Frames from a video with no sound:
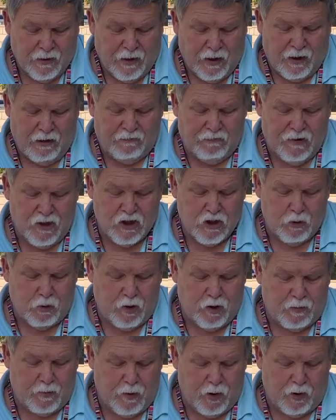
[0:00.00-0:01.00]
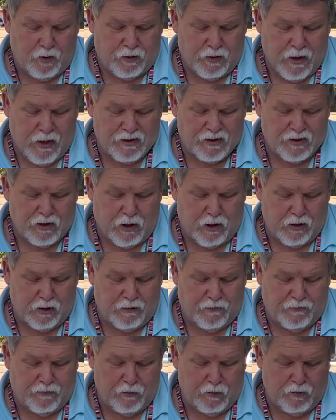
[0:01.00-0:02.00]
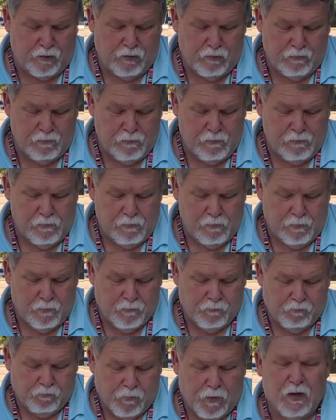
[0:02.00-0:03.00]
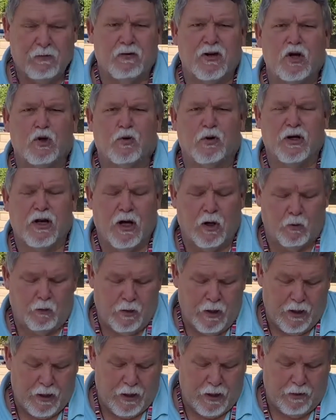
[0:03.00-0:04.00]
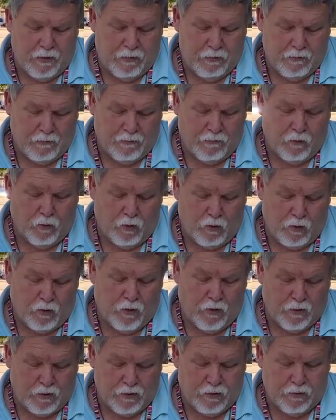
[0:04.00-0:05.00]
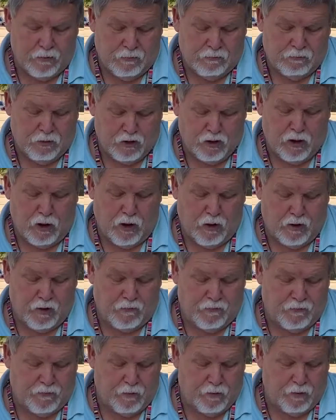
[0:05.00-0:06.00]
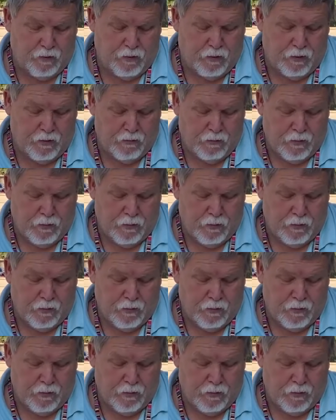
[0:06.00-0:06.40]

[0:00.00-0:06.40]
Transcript: I fed you with milk, not solid food, for you are not ready for solid food.